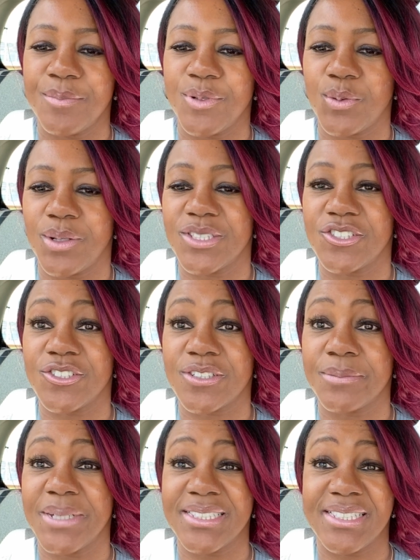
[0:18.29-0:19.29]
But what we're
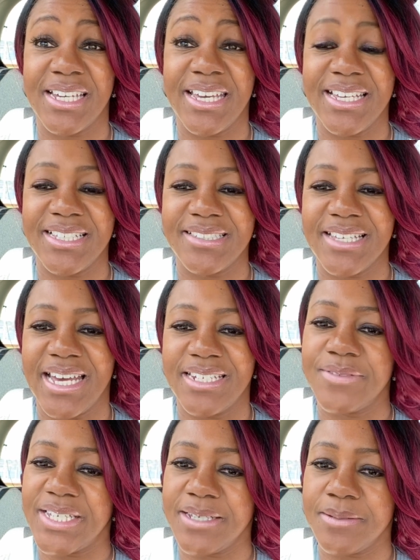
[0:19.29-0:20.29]
talking about today is
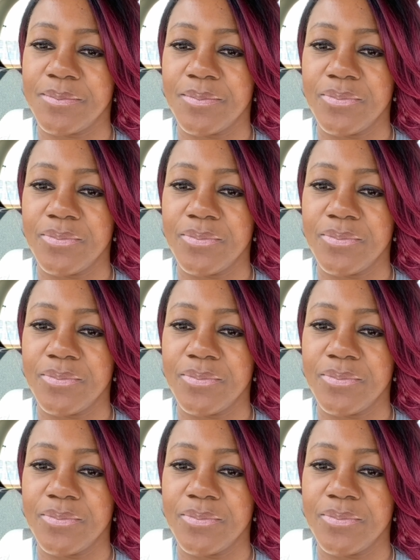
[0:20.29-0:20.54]
envy.